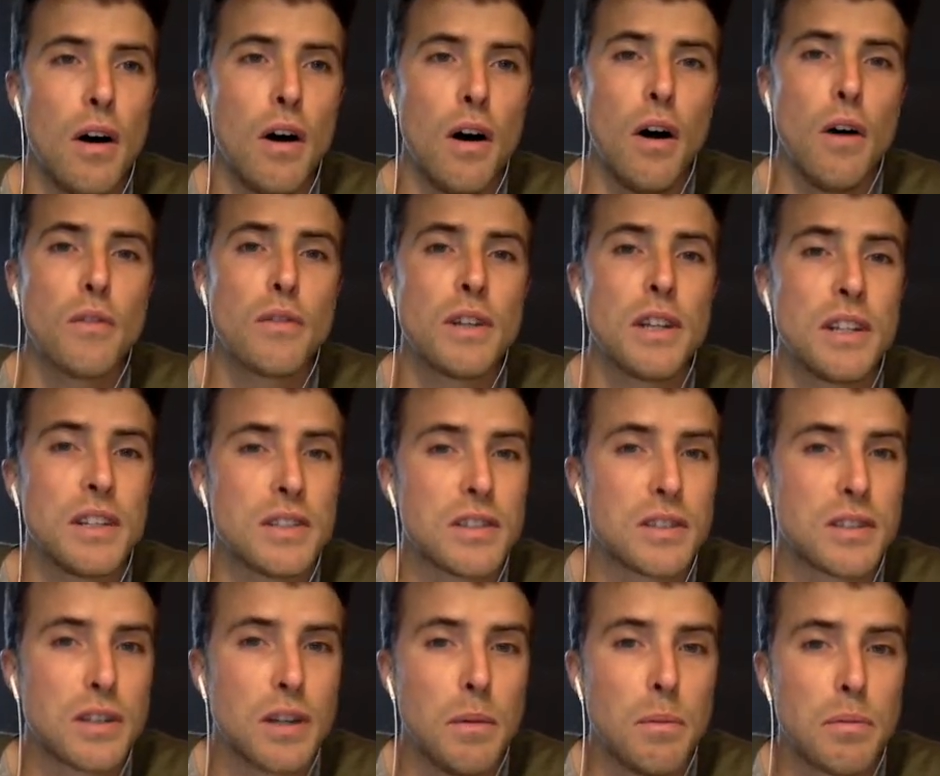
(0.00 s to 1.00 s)
of these
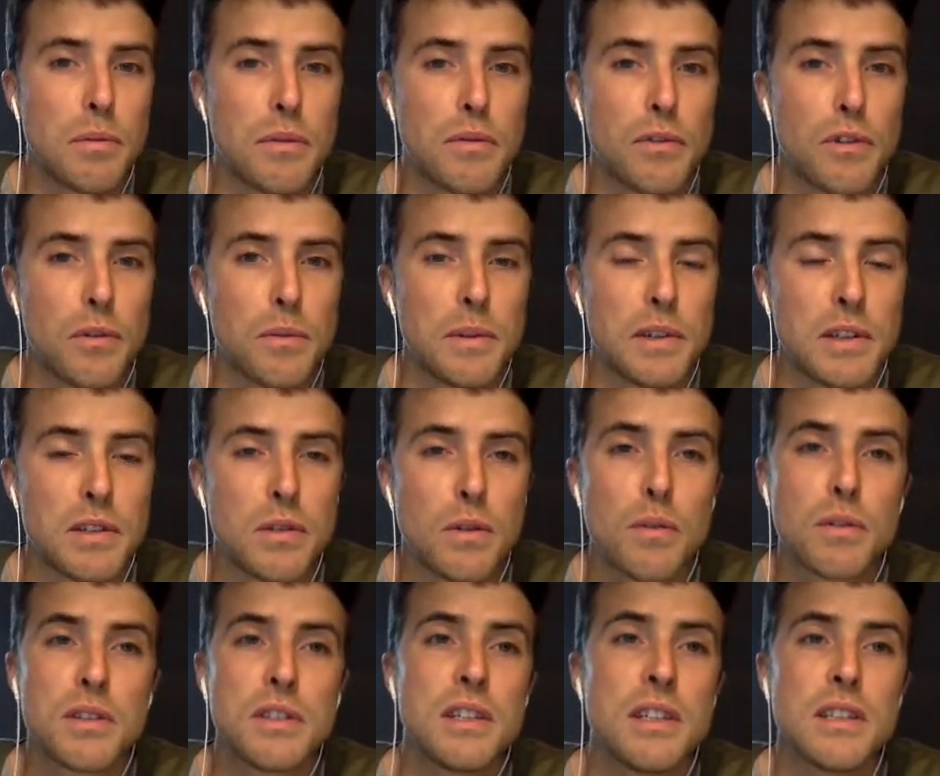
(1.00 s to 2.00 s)
top performing
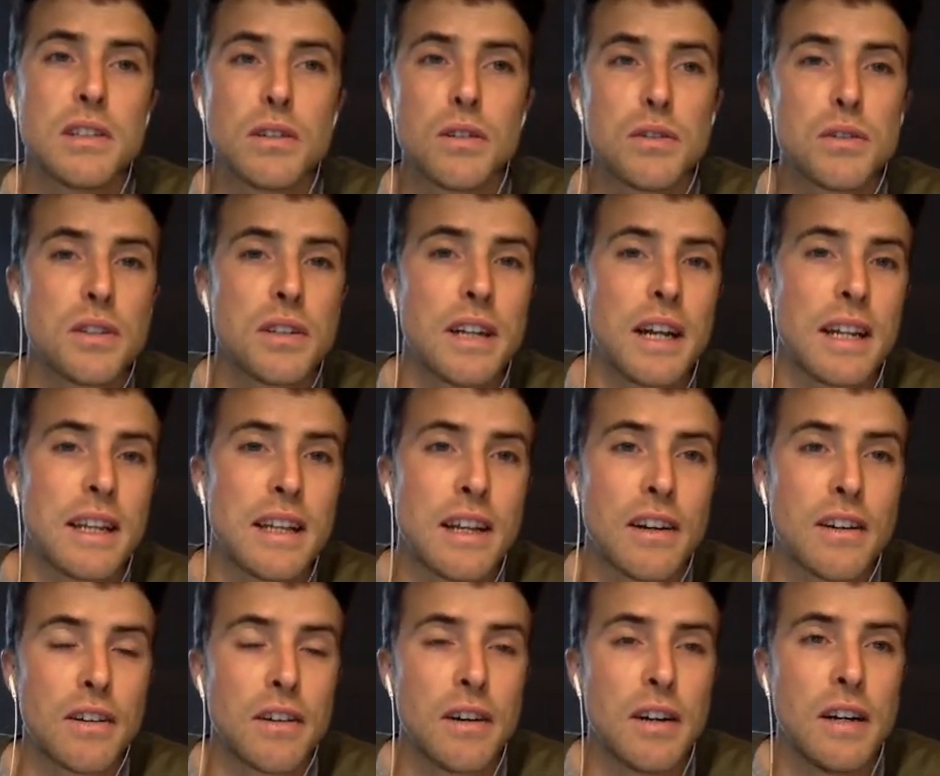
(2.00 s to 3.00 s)
stores is also that
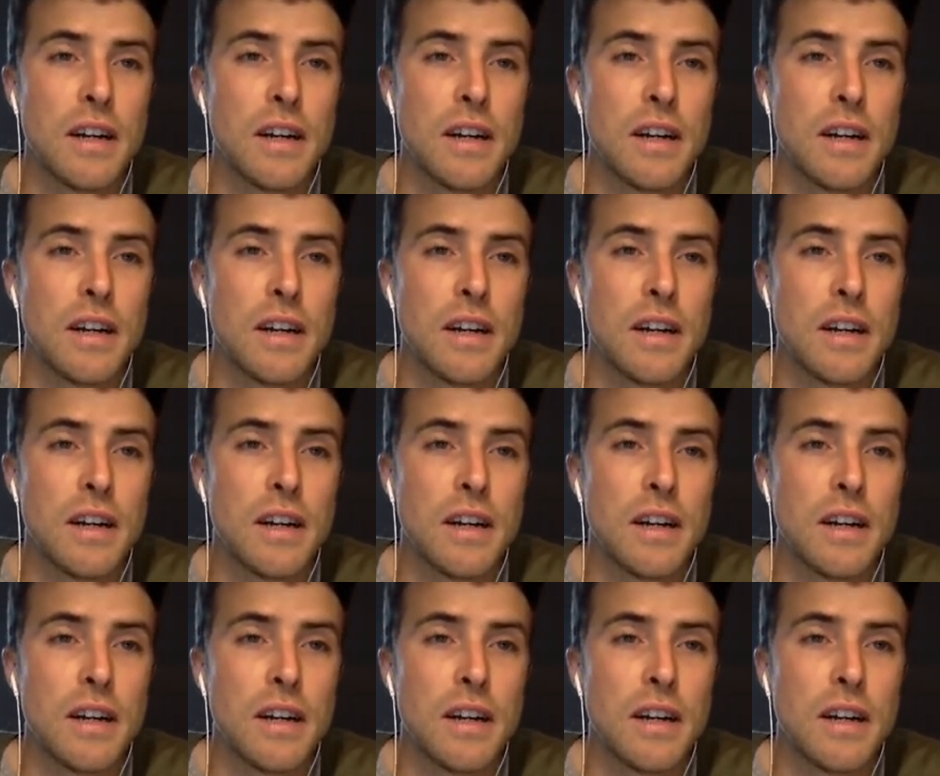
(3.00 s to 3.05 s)
their